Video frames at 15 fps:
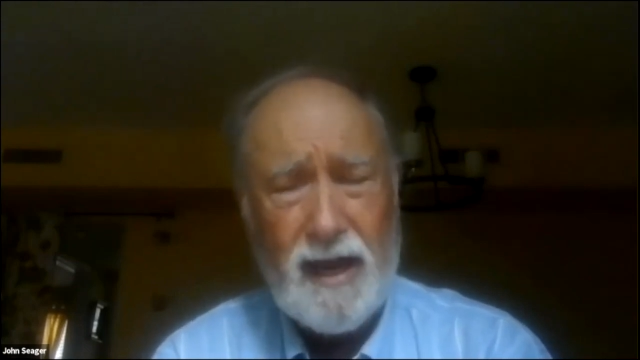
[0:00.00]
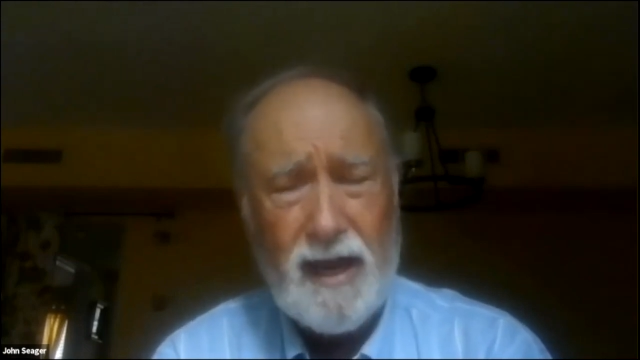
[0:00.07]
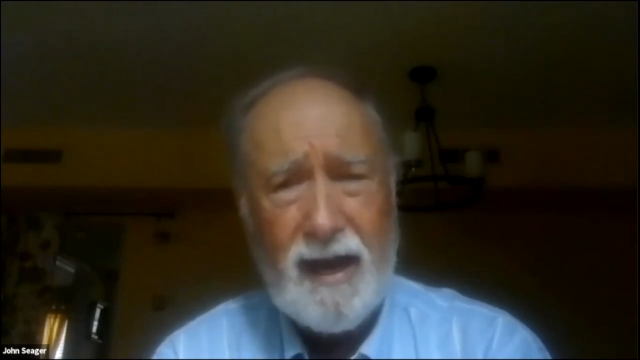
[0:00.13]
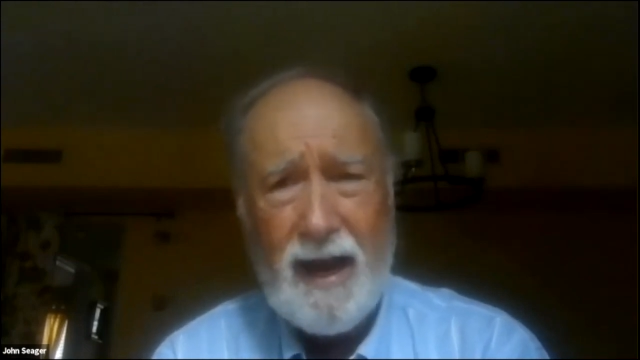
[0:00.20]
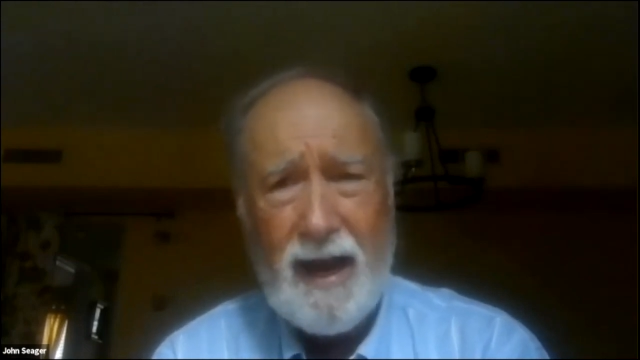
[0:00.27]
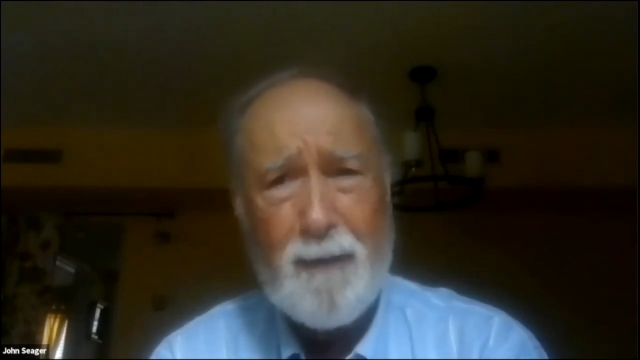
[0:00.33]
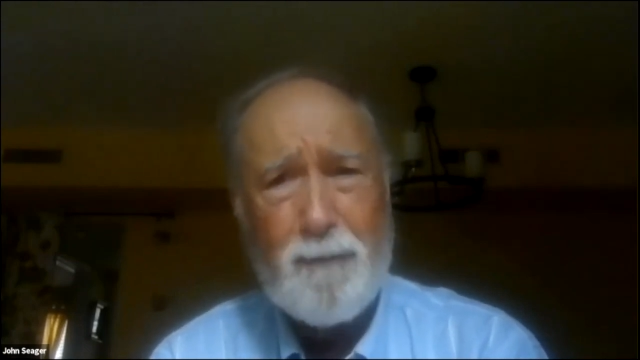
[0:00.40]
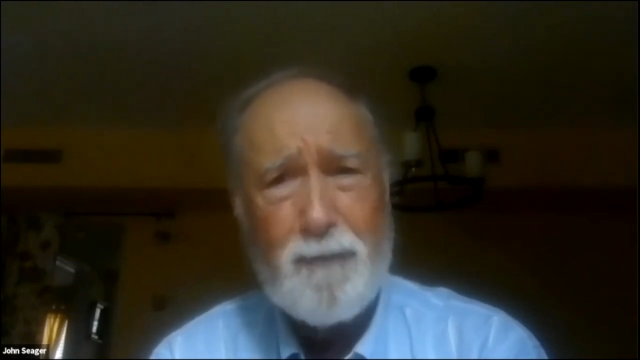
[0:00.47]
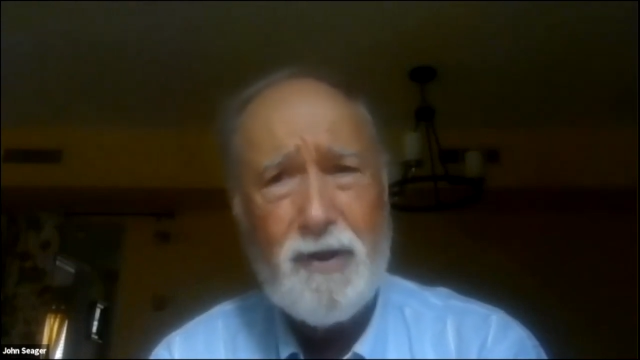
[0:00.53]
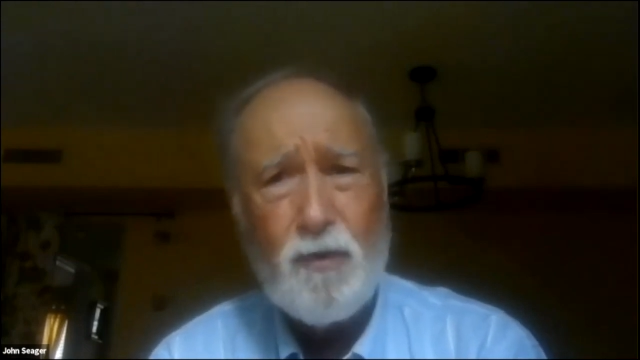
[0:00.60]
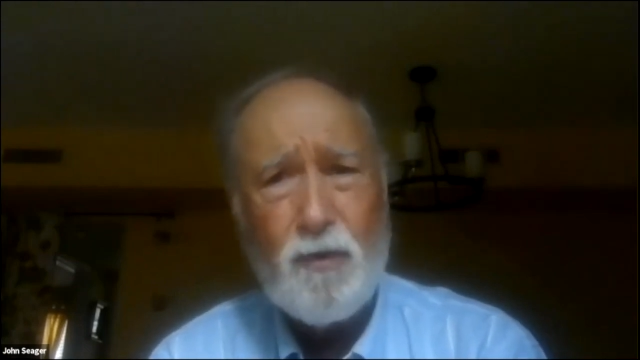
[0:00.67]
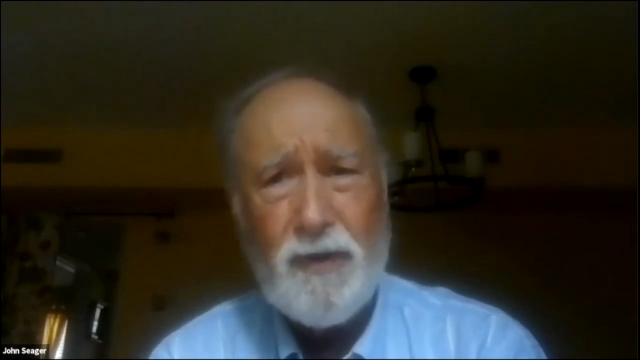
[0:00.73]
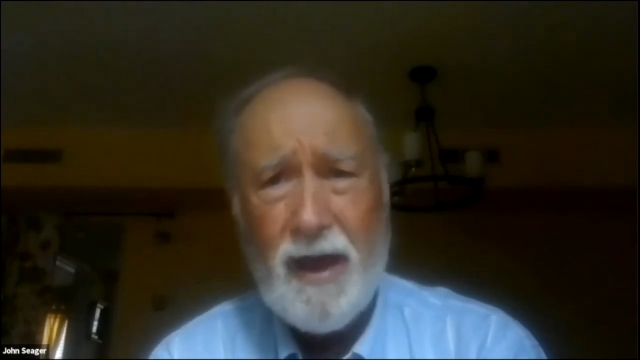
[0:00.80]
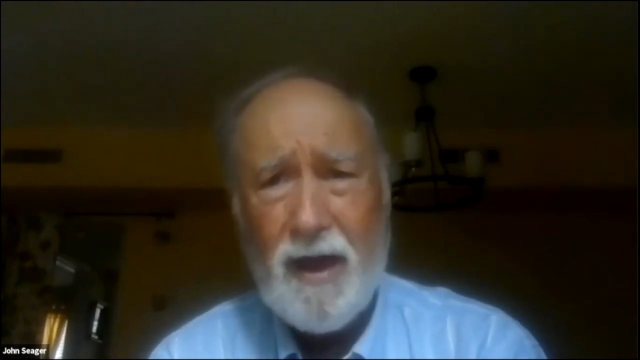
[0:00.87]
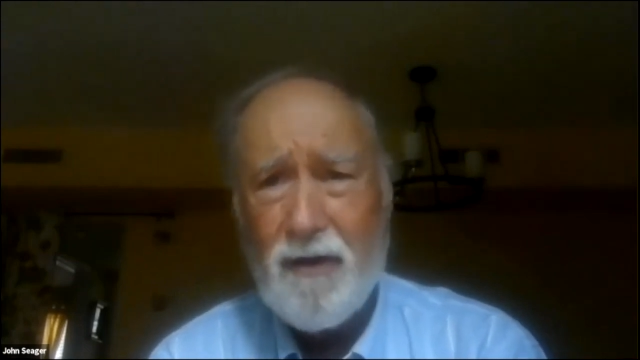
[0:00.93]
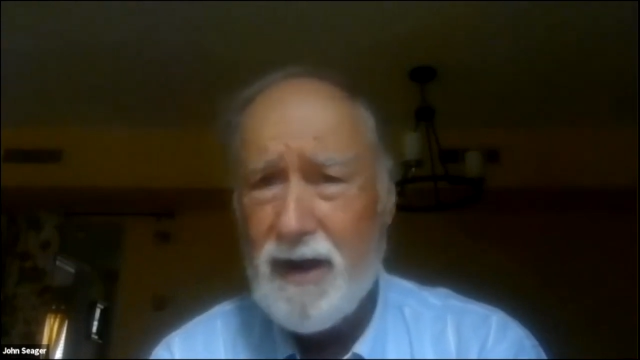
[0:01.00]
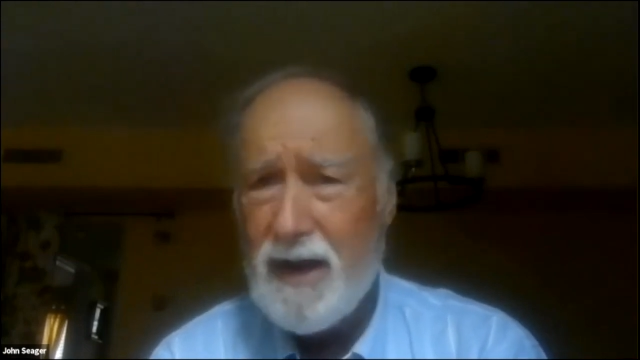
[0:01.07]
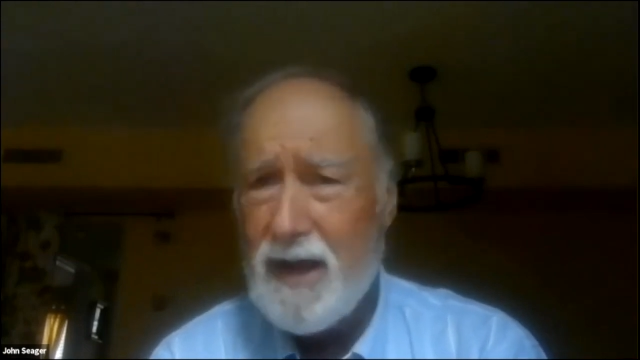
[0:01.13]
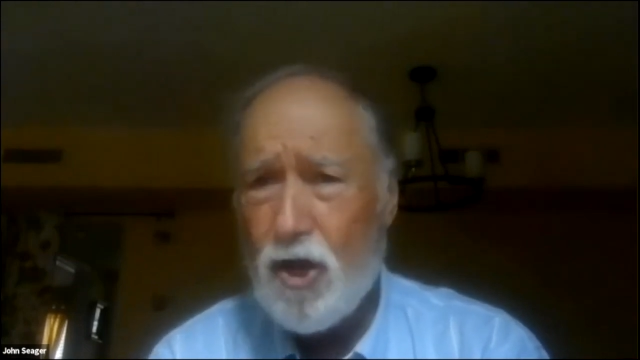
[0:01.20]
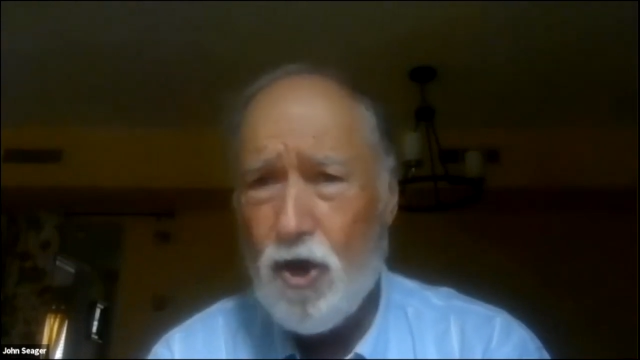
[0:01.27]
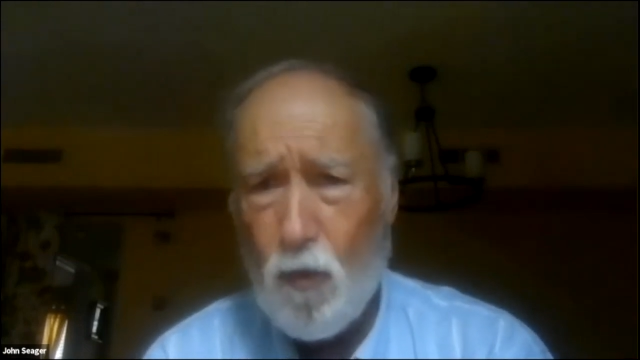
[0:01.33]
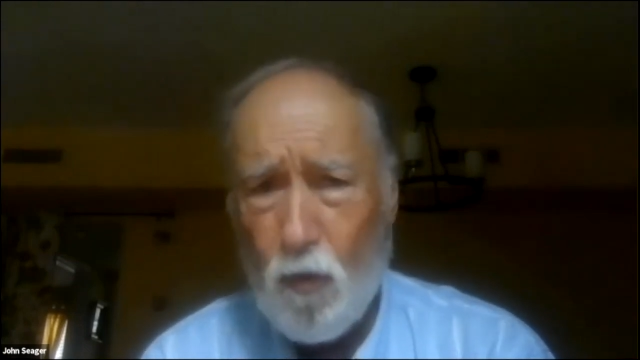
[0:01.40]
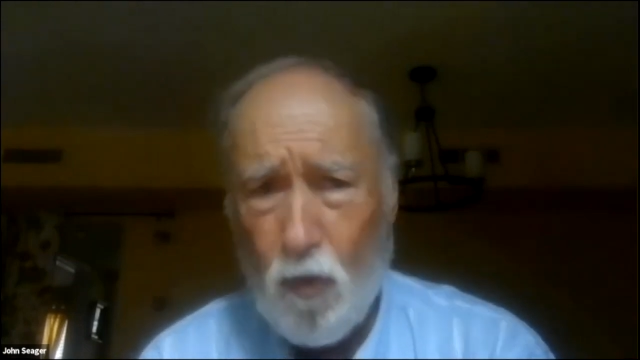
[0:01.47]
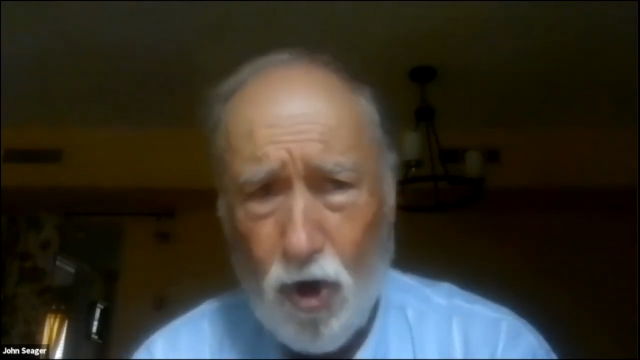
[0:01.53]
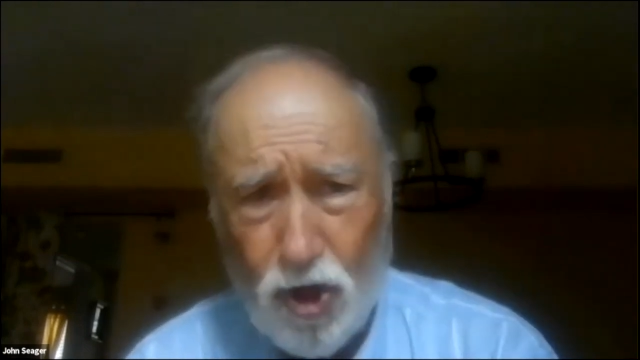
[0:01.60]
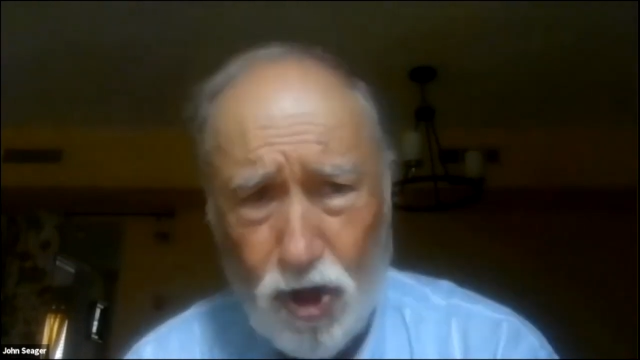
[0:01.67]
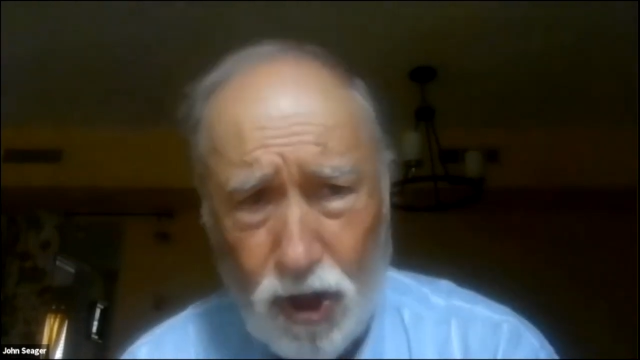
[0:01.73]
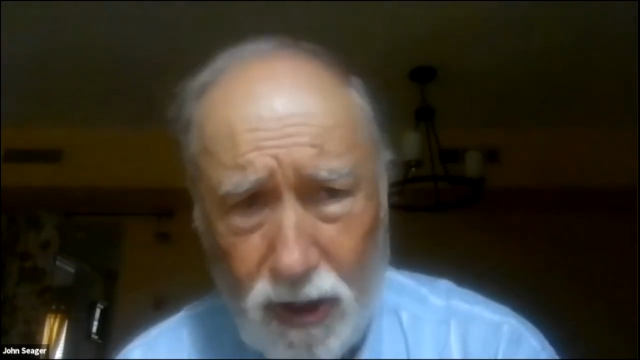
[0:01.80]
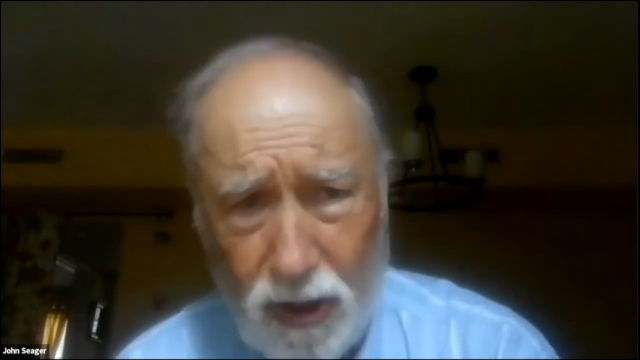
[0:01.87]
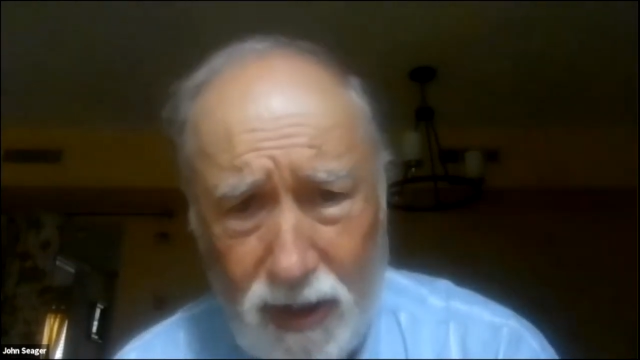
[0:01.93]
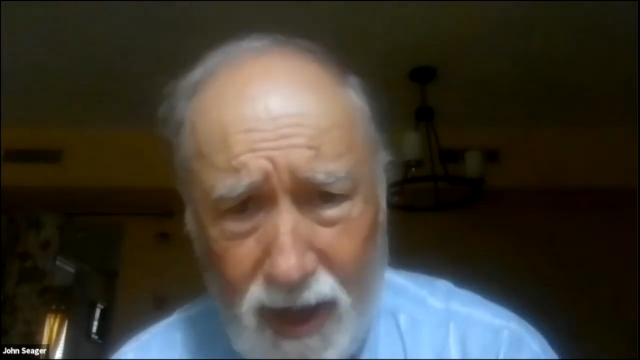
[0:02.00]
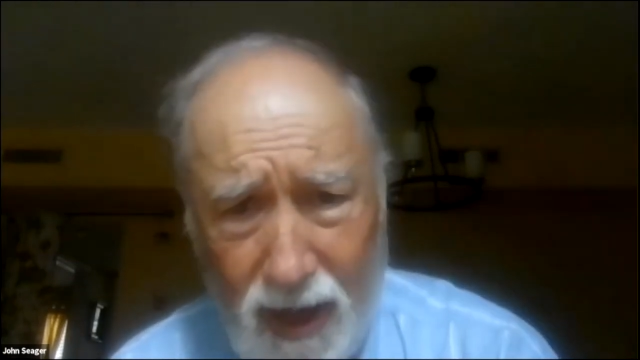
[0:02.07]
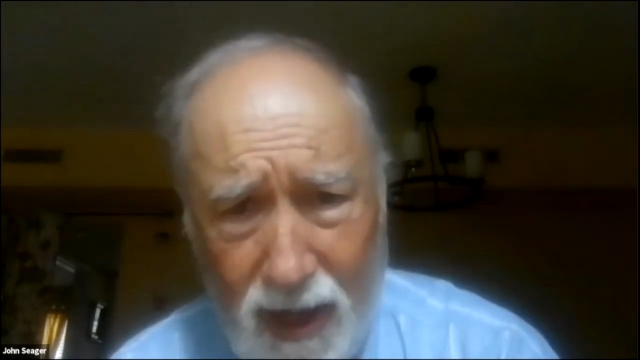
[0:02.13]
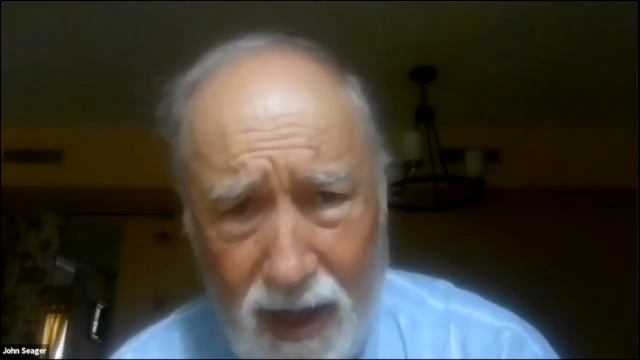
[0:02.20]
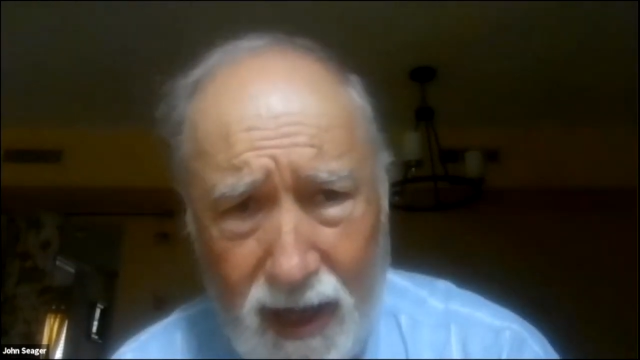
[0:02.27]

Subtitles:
And it happened without any coercion.